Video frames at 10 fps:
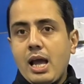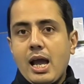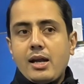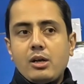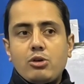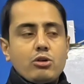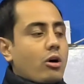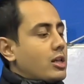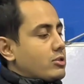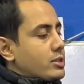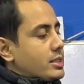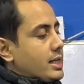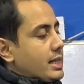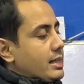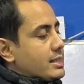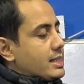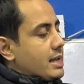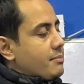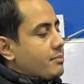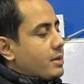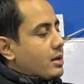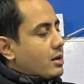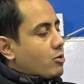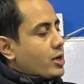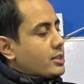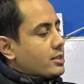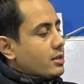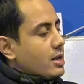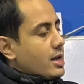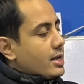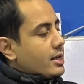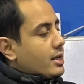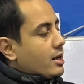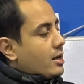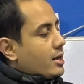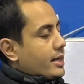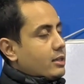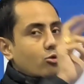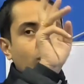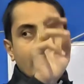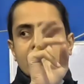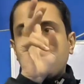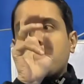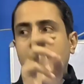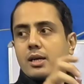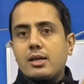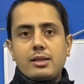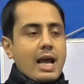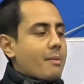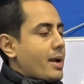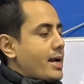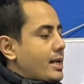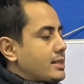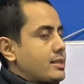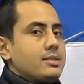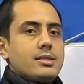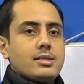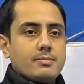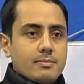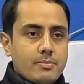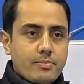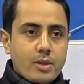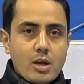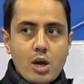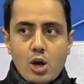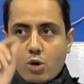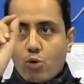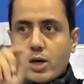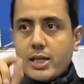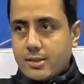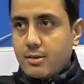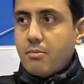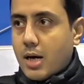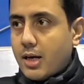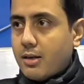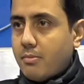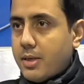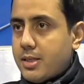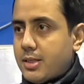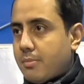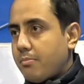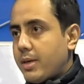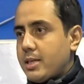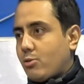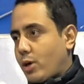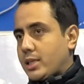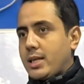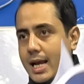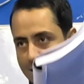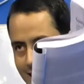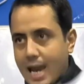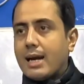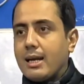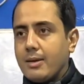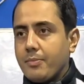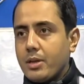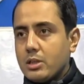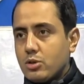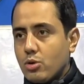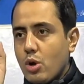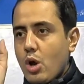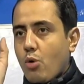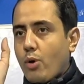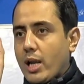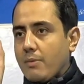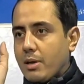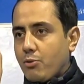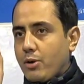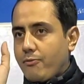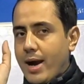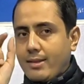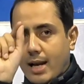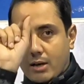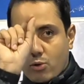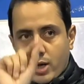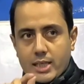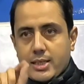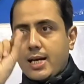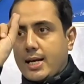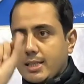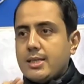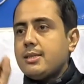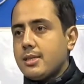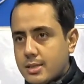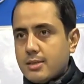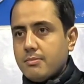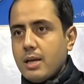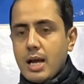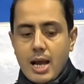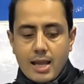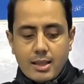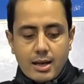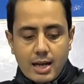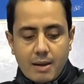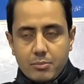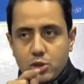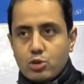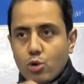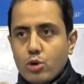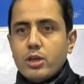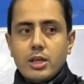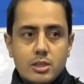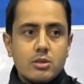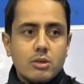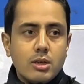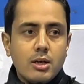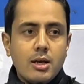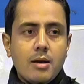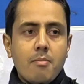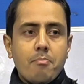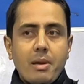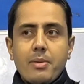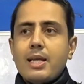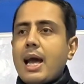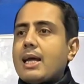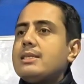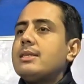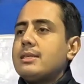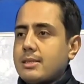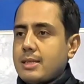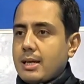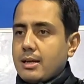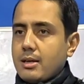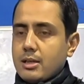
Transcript: And do you also see in the same question, in quotation mark, they have attention system. Quotation mark means somebody's quotation exactly. So wherever we find that quotation attention system and the name John Eastwood, maybe the answer is there.